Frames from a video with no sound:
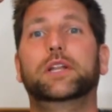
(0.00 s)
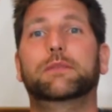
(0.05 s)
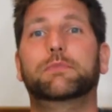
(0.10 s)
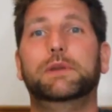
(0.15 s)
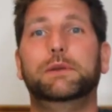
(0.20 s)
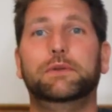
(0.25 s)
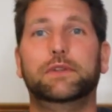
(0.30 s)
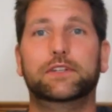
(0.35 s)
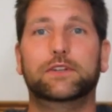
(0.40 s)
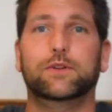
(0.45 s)
the
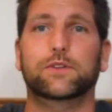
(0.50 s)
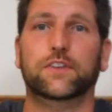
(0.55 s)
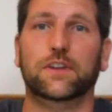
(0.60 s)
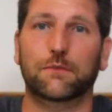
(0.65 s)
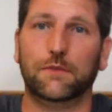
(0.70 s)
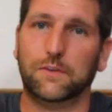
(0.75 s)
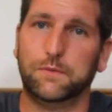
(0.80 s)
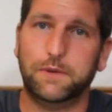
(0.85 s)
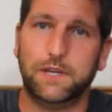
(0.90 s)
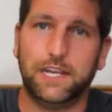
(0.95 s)
people that don't send
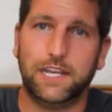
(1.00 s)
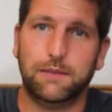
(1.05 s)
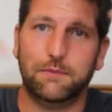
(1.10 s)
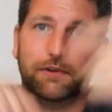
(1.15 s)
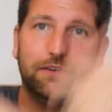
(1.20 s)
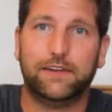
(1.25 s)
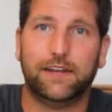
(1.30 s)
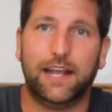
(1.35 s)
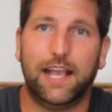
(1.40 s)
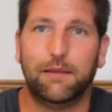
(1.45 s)
me spam and
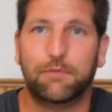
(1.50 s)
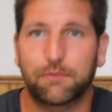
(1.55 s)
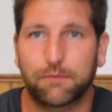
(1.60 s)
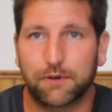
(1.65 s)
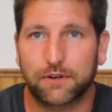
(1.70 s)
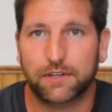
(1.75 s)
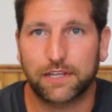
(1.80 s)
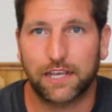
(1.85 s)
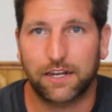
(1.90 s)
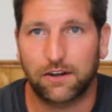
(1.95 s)
said happy
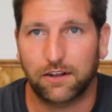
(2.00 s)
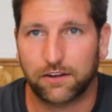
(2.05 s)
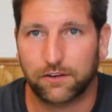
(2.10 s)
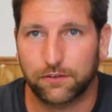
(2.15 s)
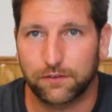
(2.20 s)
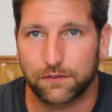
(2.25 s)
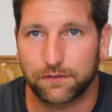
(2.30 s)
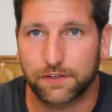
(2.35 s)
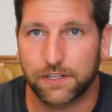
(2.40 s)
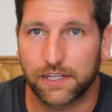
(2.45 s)
birthday on August
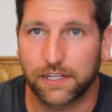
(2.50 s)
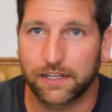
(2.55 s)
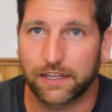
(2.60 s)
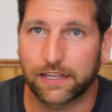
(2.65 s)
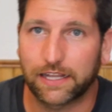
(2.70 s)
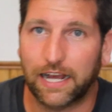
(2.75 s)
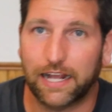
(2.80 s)
15th,